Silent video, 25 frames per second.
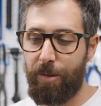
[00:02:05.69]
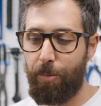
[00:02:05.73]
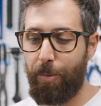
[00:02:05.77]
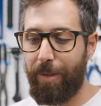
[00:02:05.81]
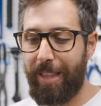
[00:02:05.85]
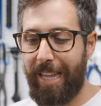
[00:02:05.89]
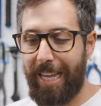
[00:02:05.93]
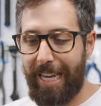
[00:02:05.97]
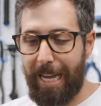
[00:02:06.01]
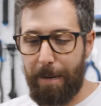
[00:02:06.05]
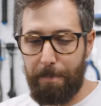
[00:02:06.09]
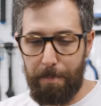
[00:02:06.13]

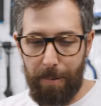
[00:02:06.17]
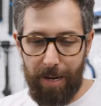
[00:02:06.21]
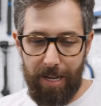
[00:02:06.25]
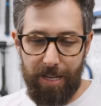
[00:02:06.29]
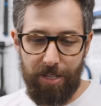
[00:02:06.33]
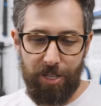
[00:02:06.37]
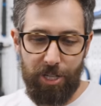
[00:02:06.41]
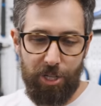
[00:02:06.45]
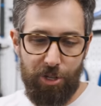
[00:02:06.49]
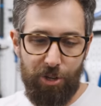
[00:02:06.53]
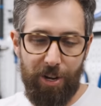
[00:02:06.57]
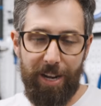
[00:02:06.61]
When they get
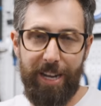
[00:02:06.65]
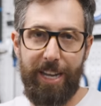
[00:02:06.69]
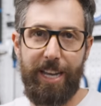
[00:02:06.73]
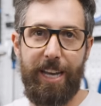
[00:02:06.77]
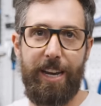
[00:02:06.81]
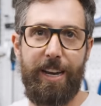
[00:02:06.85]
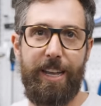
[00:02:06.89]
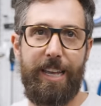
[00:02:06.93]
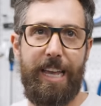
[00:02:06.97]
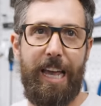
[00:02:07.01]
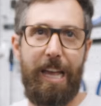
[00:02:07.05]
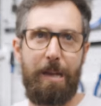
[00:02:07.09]
blunt, you try and
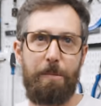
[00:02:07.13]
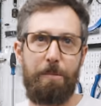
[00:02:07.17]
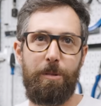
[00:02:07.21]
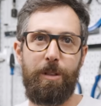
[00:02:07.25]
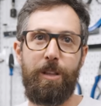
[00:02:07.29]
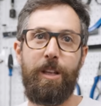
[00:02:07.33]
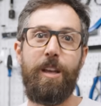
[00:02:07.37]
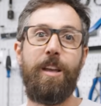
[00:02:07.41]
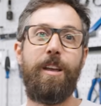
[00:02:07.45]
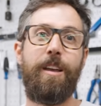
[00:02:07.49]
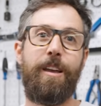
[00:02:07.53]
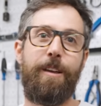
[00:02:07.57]
cut a
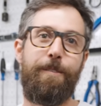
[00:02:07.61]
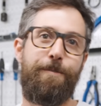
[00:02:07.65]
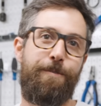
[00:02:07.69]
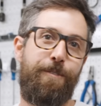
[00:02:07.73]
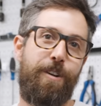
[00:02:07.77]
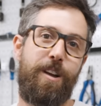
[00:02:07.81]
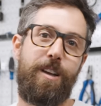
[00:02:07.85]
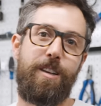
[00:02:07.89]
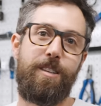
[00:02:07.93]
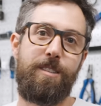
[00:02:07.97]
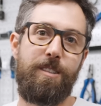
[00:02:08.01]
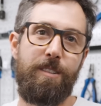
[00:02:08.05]
cable, it
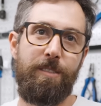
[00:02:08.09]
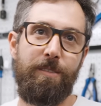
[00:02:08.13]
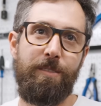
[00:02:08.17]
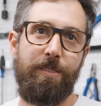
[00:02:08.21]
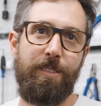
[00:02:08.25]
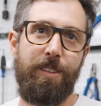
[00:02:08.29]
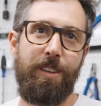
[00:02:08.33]
frays.